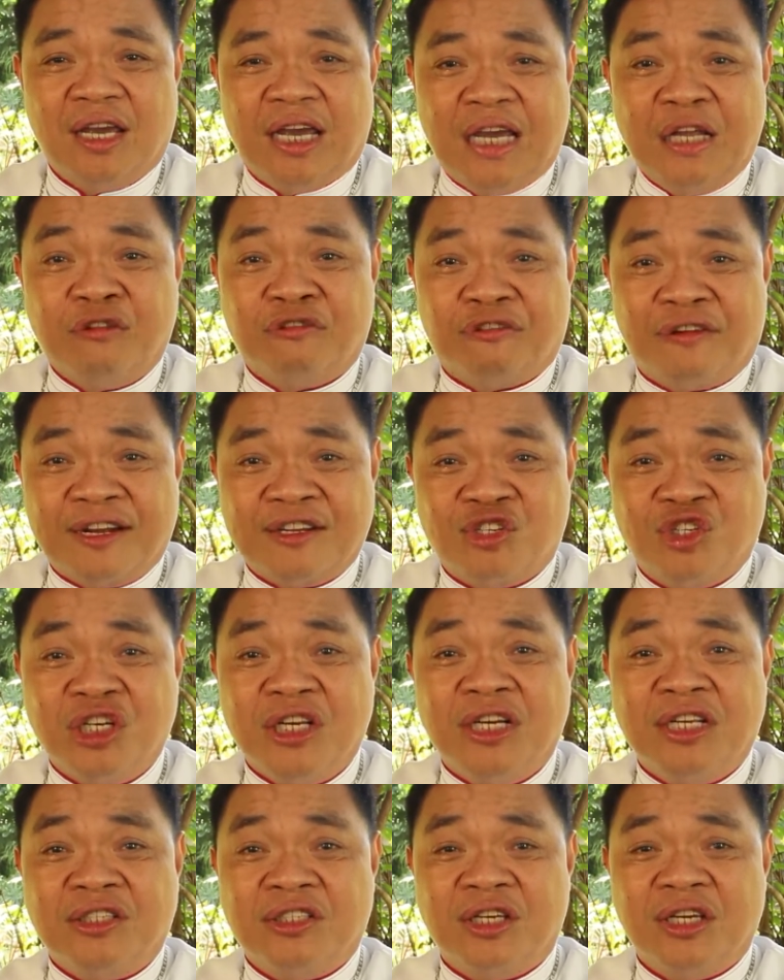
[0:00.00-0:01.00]
in
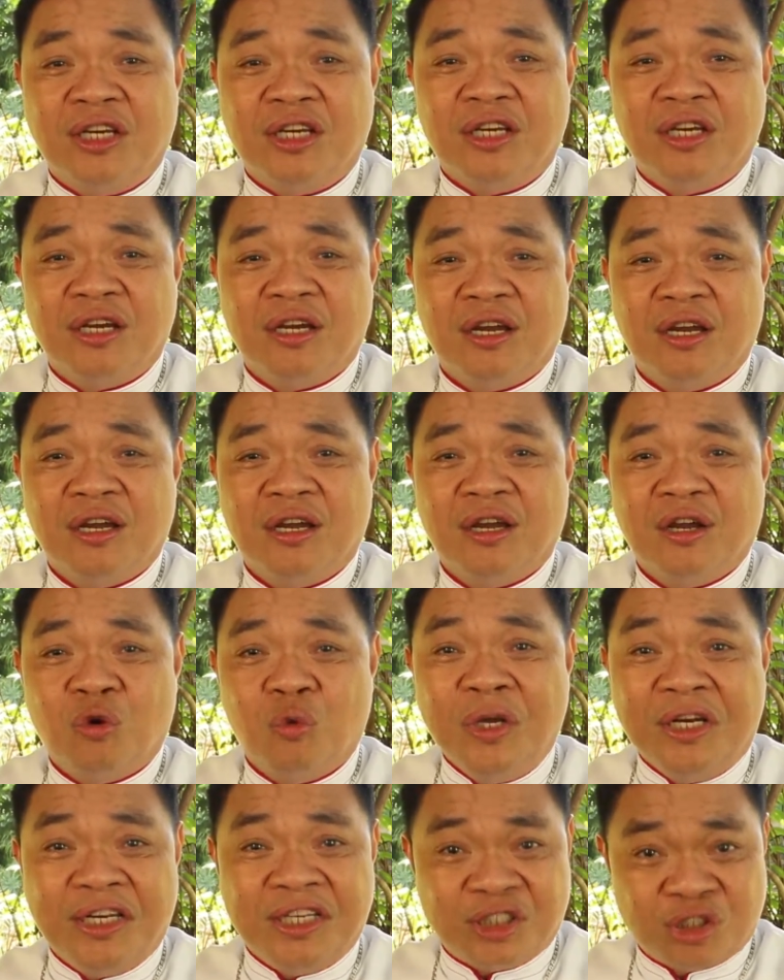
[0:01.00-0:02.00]
fragility,
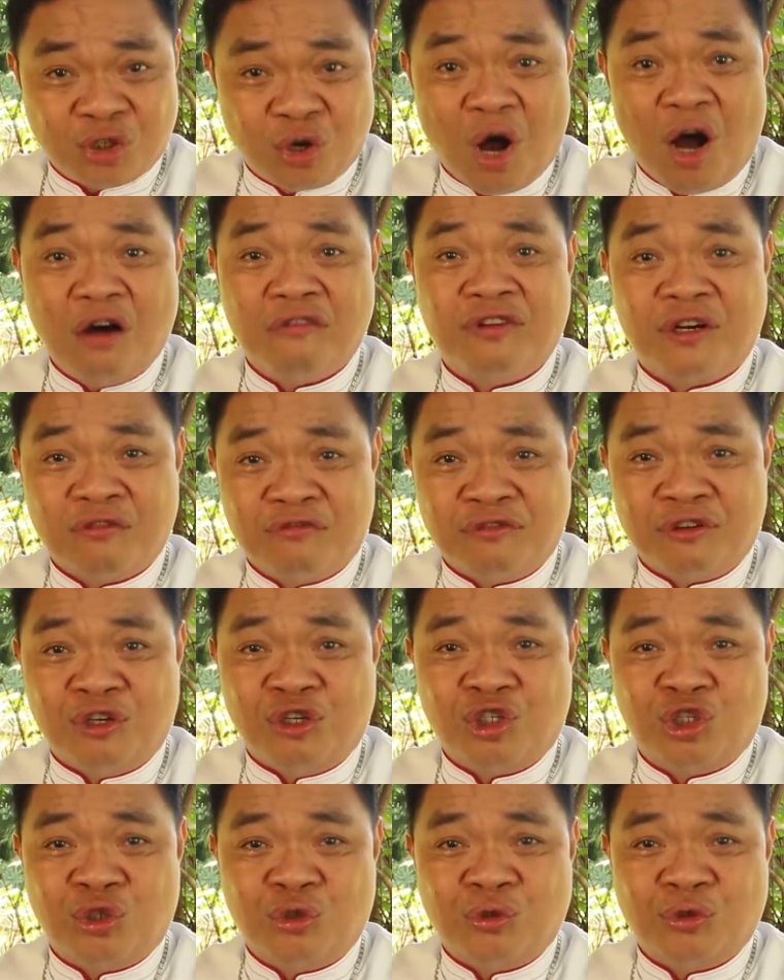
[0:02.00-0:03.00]
we discover
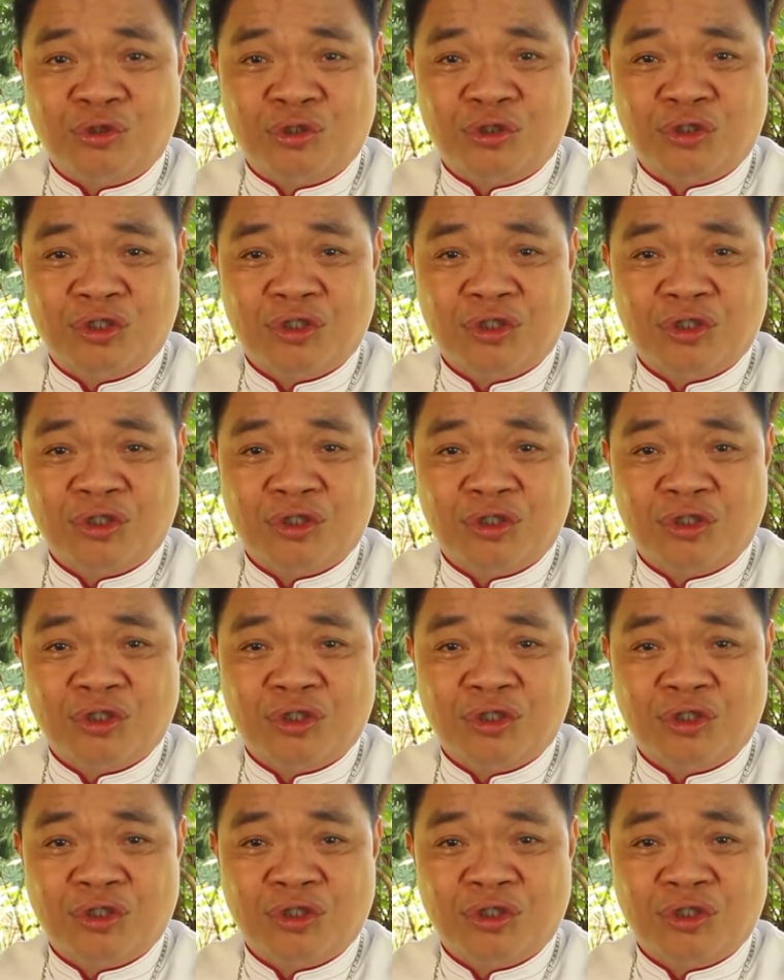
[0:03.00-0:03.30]
virtues.